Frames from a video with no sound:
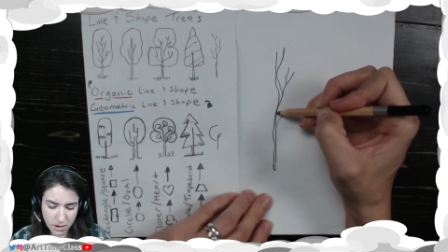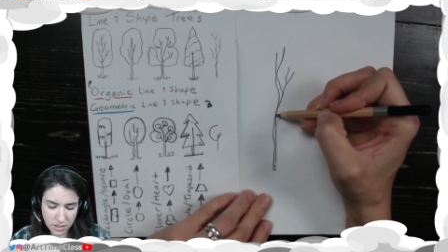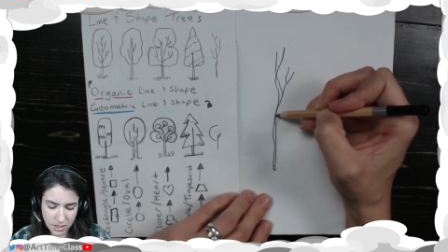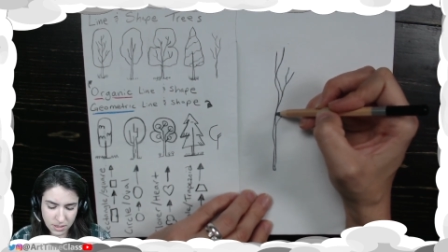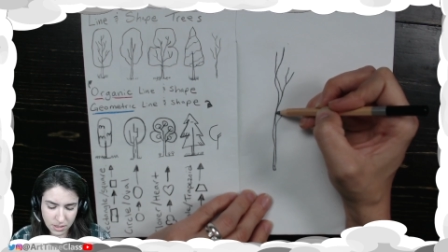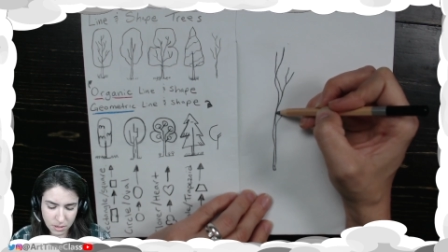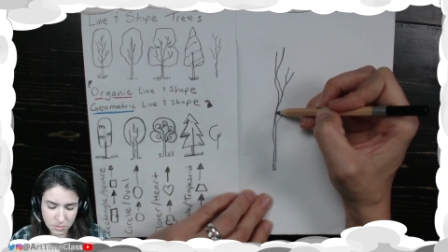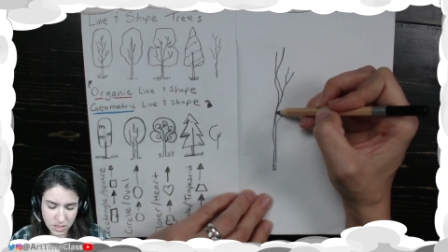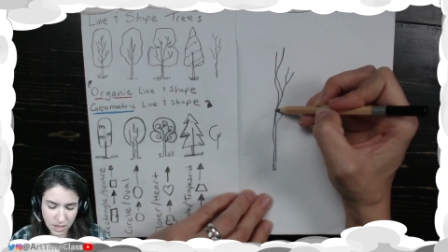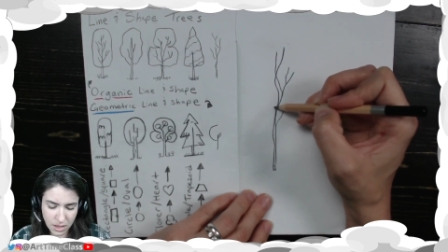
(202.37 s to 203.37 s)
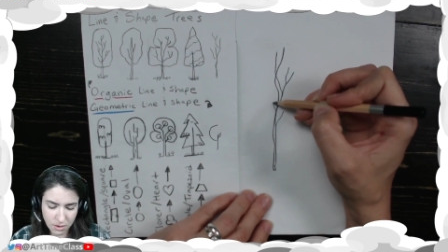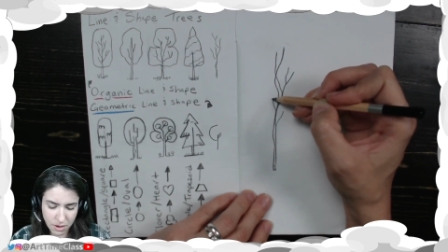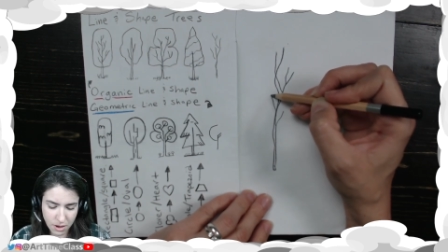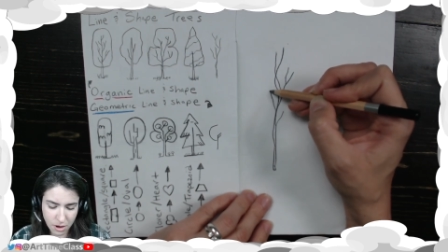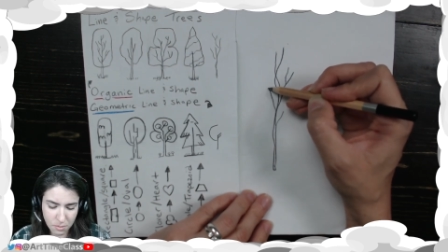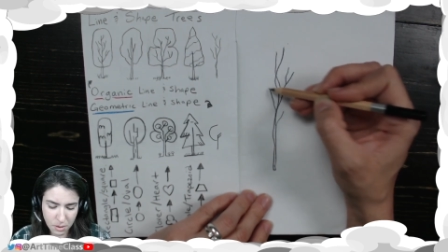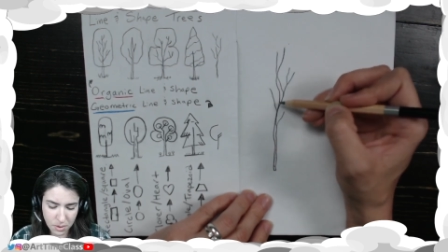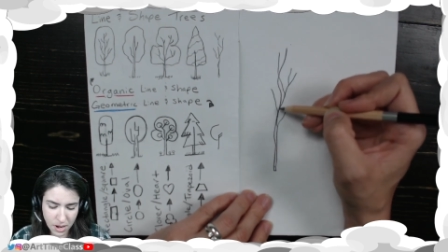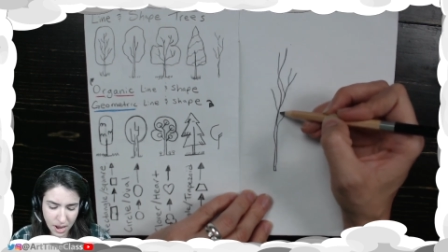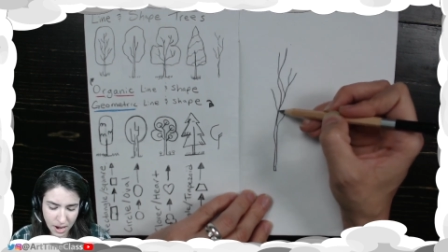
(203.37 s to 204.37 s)
See, this comes together here. I might want
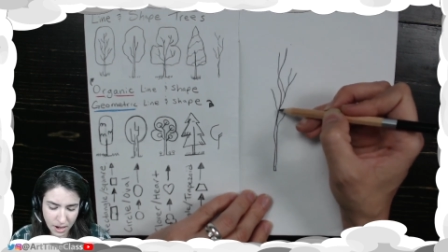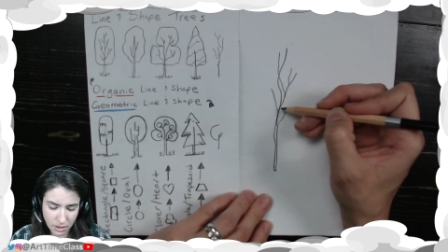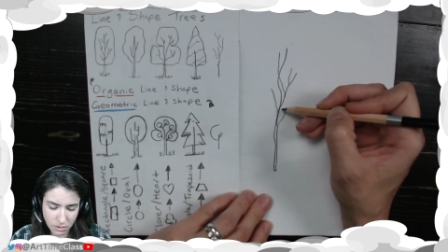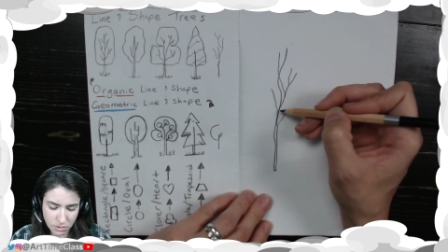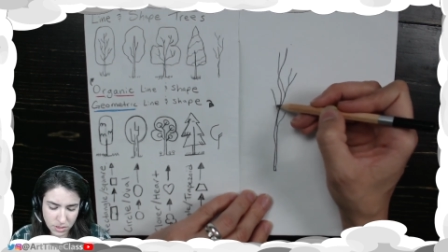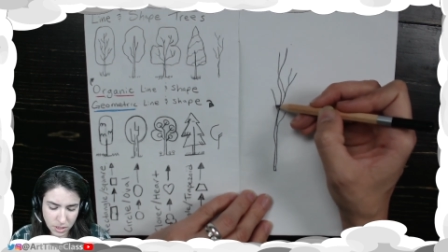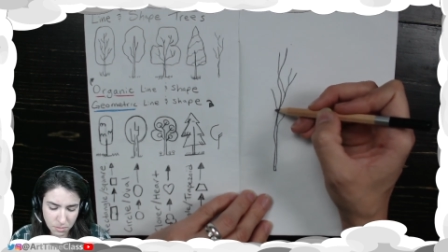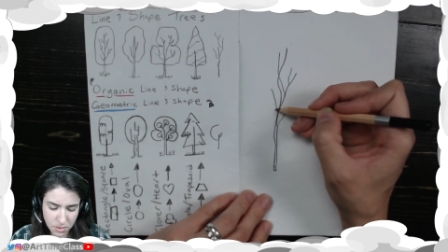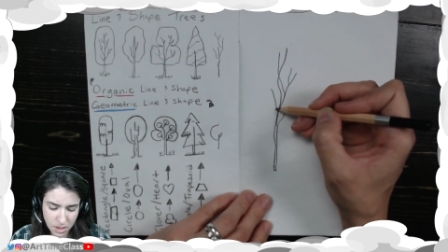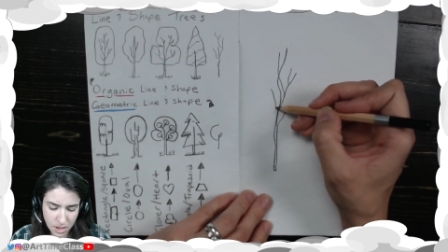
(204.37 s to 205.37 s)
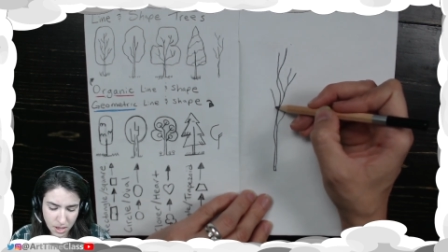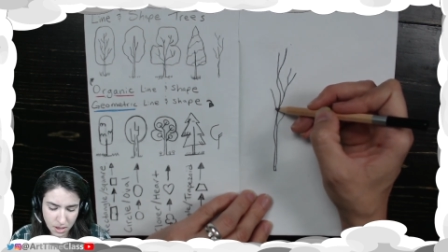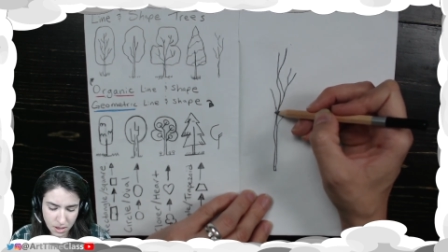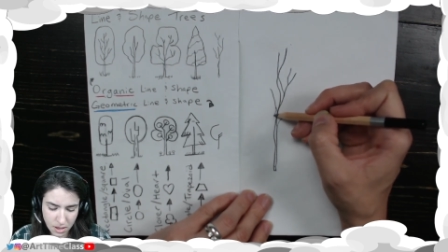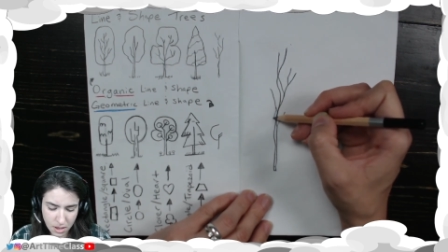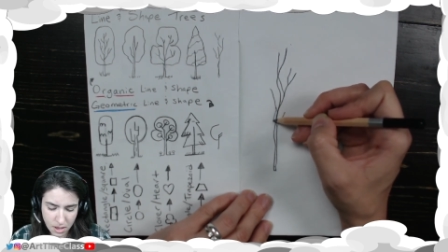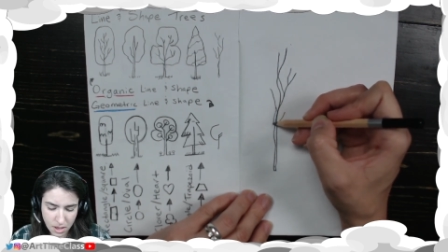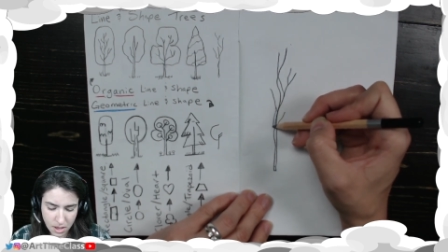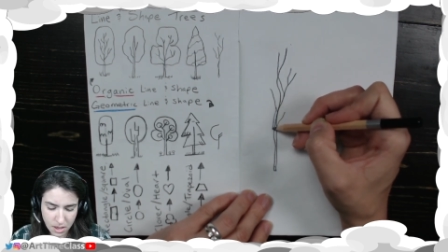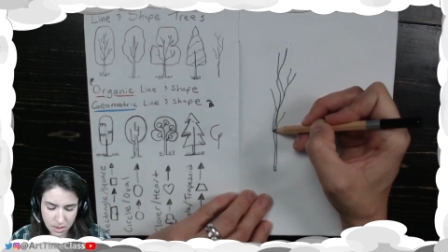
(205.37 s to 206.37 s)
to add a little something
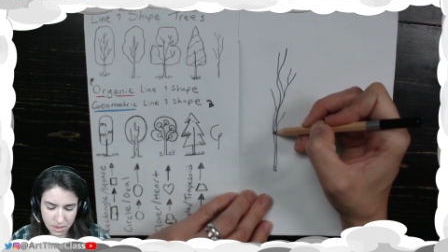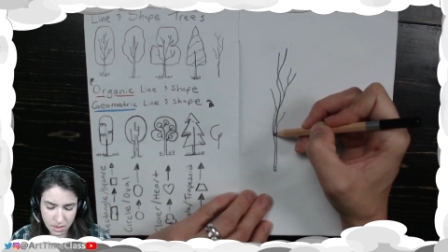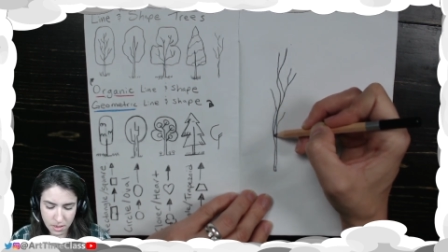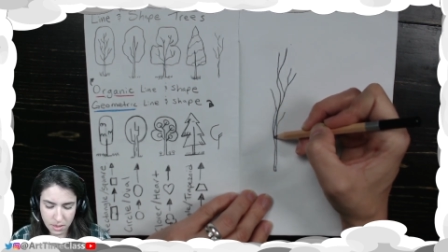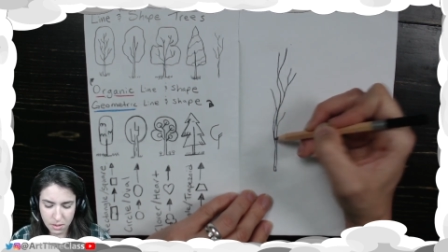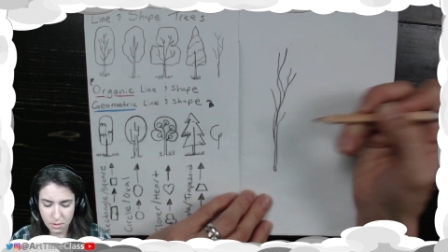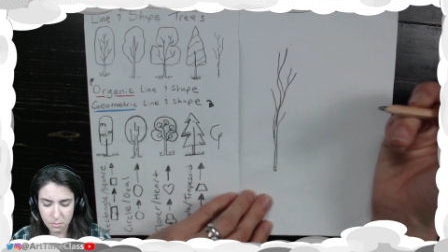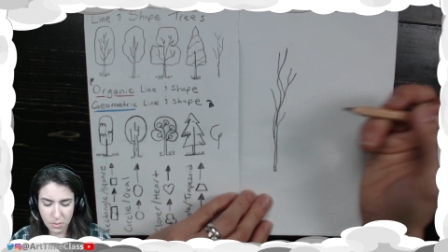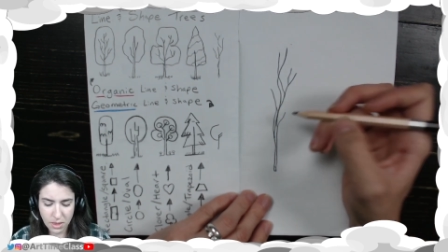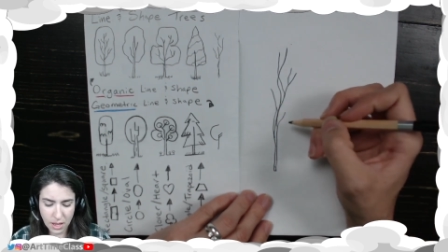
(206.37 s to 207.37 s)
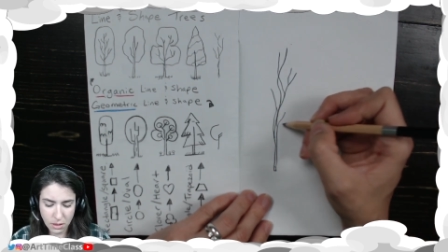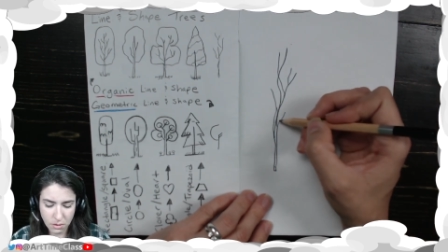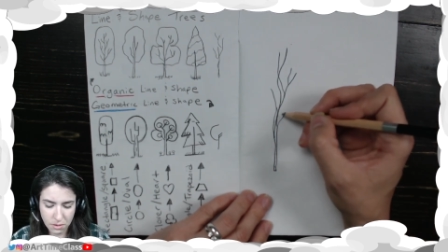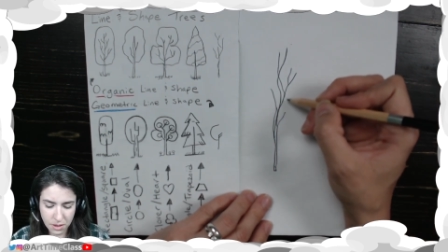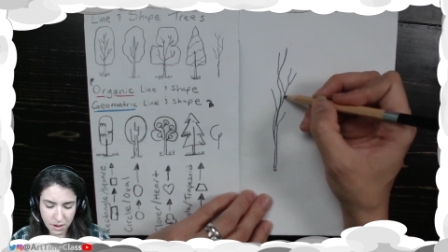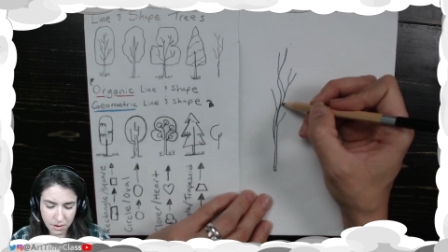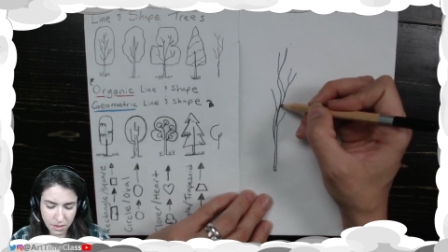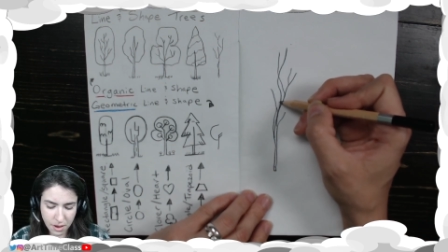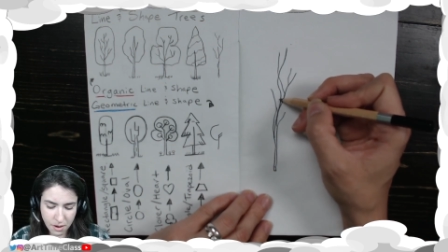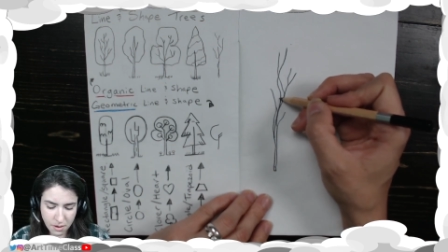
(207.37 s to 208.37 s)
and make that a little thicker
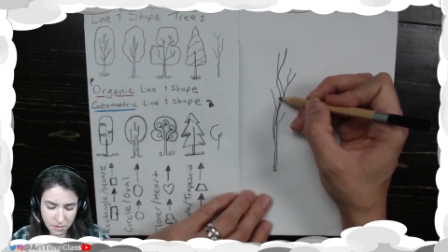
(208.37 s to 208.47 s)
there.